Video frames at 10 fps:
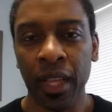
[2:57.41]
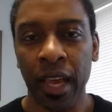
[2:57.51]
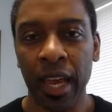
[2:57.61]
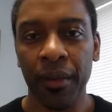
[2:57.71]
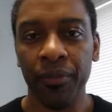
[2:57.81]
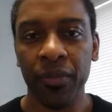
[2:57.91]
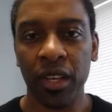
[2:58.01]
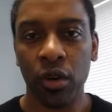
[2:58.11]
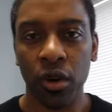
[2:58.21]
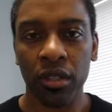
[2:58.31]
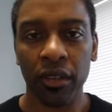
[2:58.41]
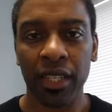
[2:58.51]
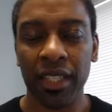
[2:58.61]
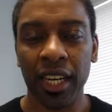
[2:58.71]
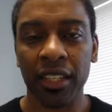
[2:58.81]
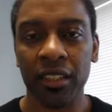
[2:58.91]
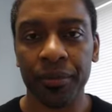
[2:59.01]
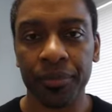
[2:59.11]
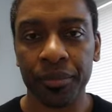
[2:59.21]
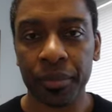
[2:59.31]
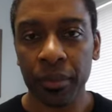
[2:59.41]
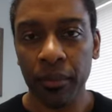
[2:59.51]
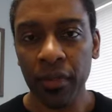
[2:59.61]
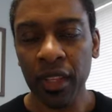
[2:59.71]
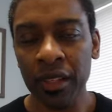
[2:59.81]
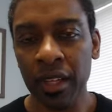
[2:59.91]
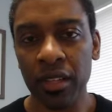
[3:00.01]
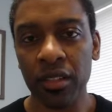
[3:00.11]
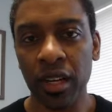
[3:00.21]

And the cost of the test is